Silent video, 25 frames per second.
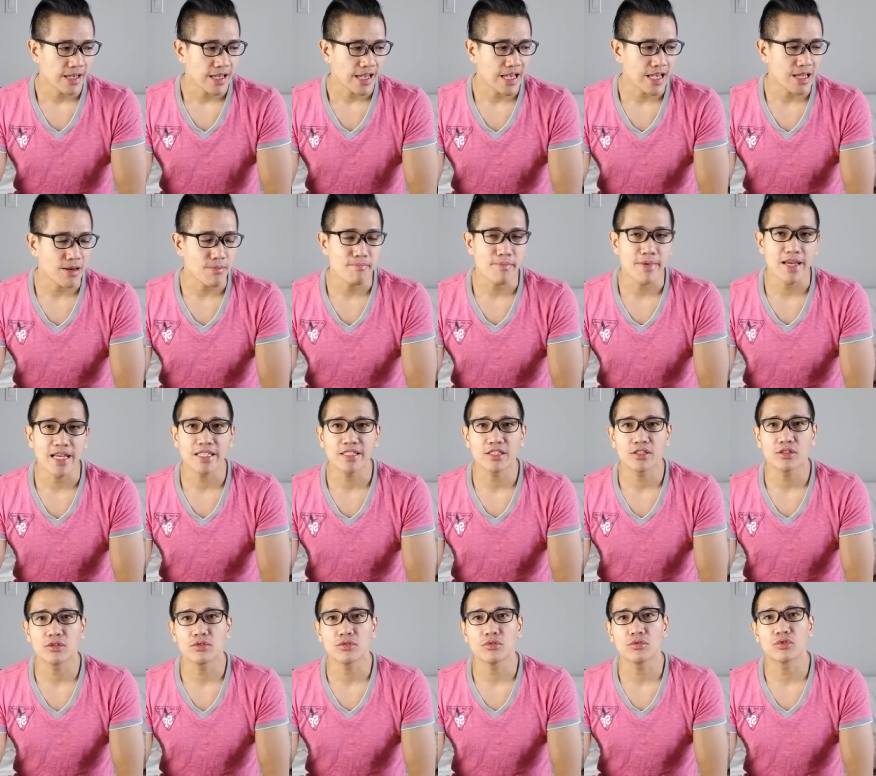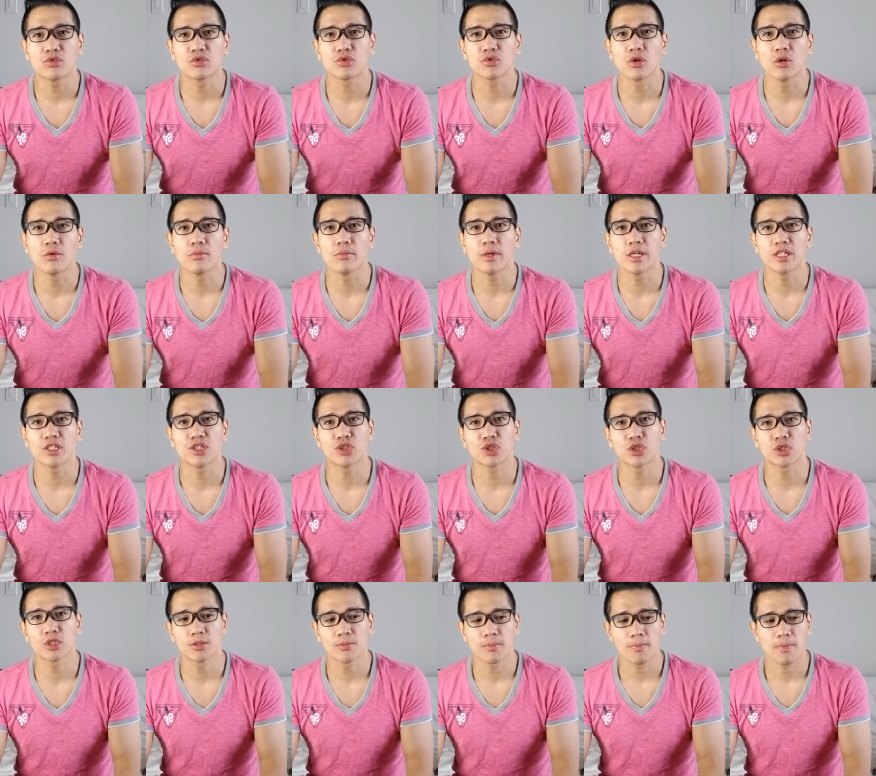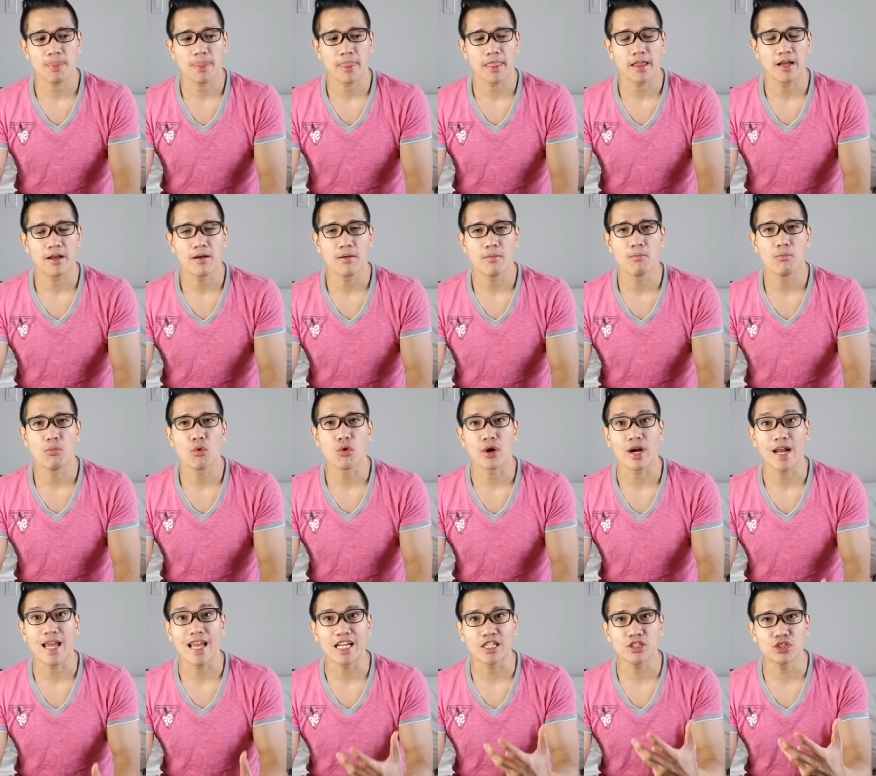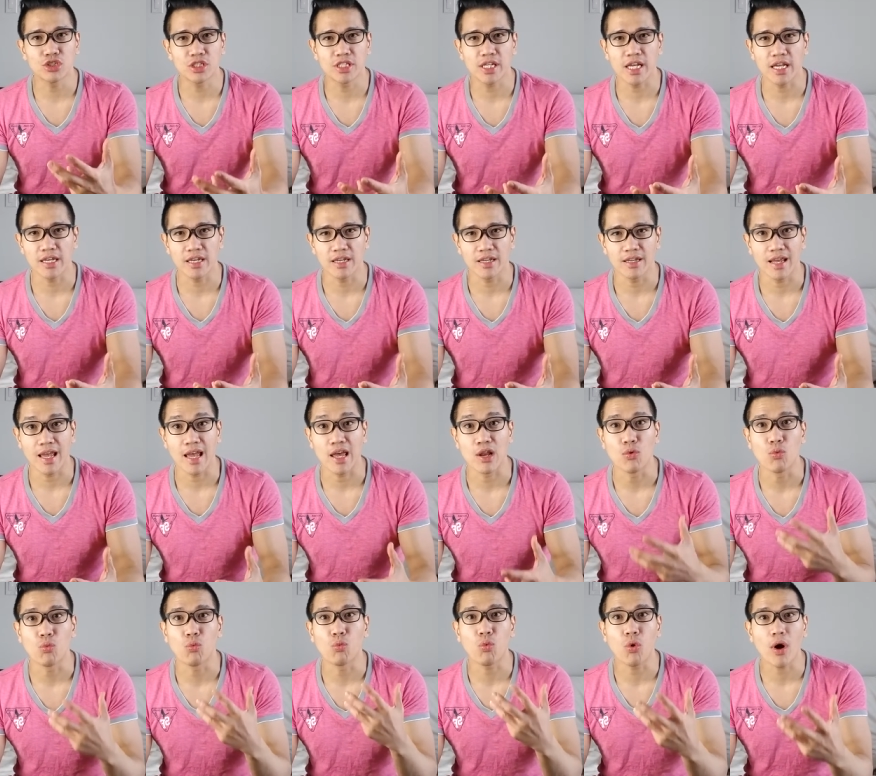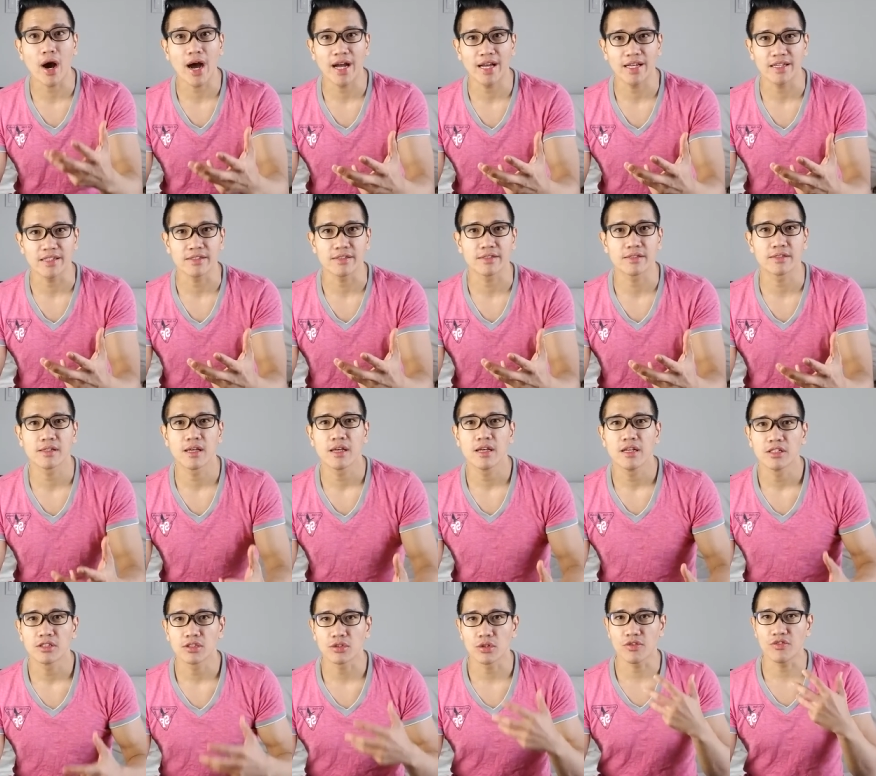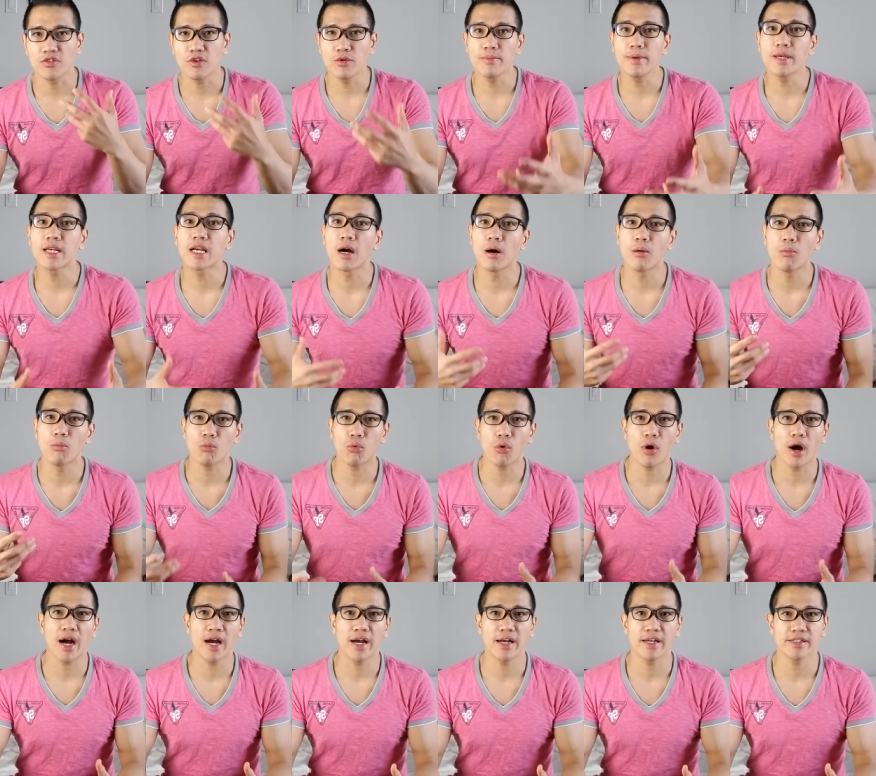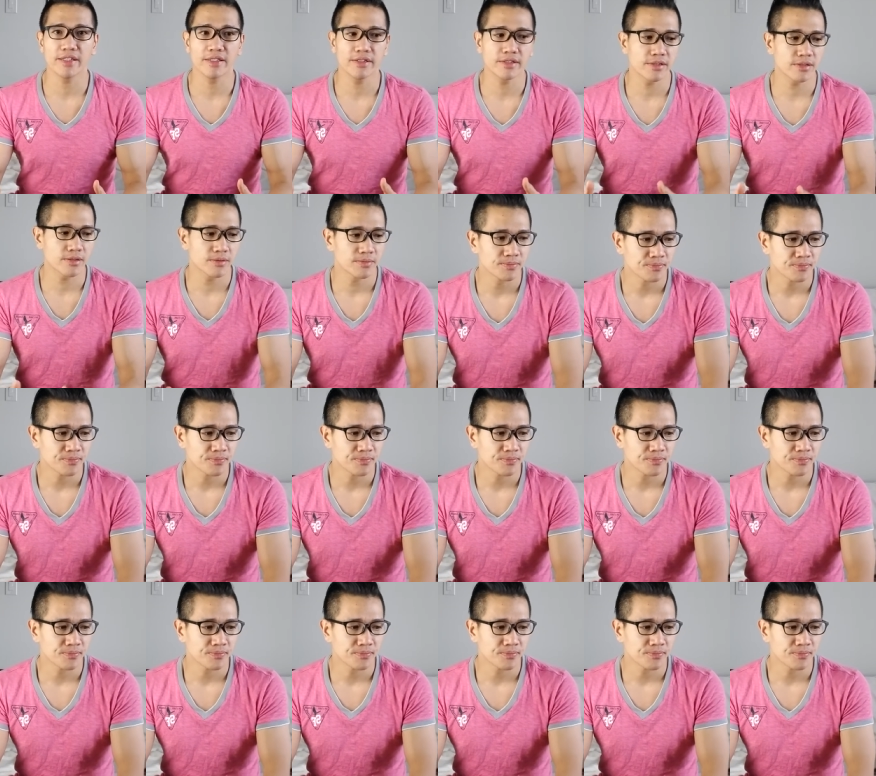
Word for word: it makes you so much more educated and wise. So if you become wise,